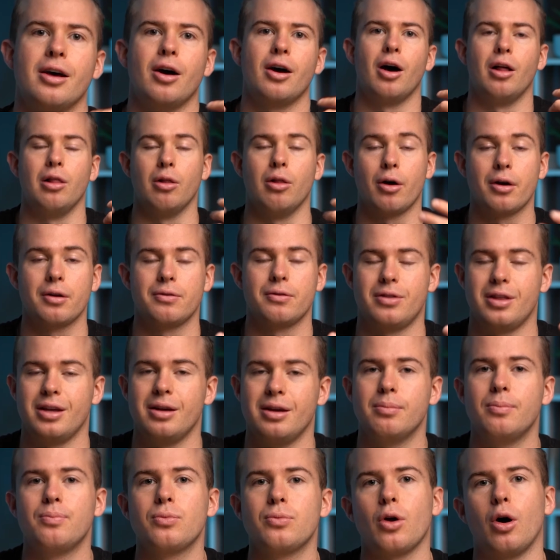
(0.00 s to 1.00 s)
A lot of
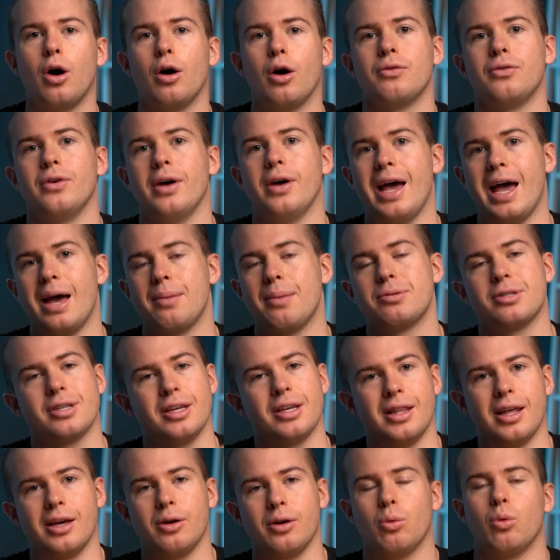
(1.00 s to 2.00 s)
them offer apps,
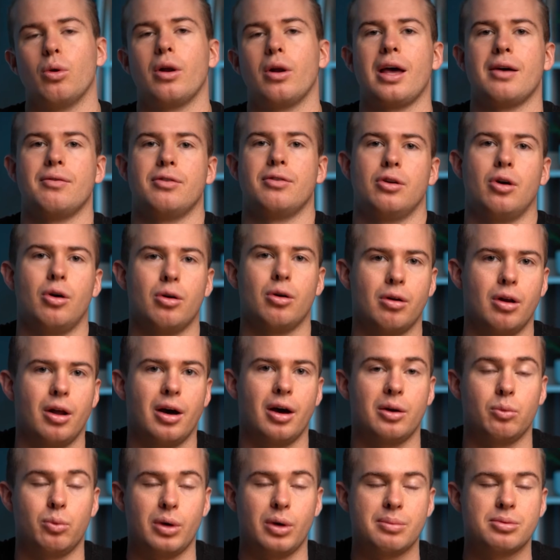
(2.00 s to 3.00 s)
and they all have an
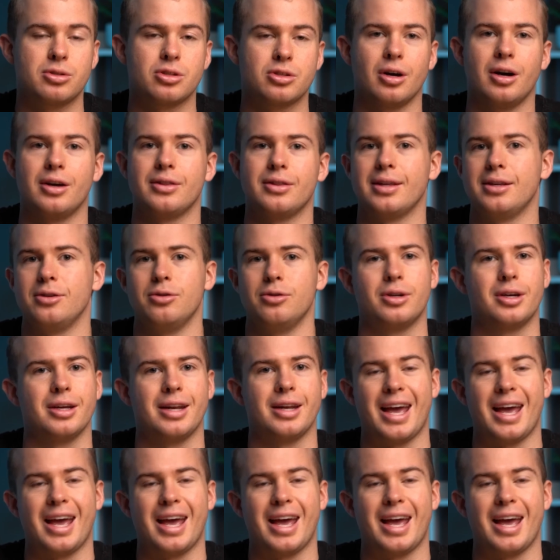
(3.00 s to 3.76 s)
online website that you can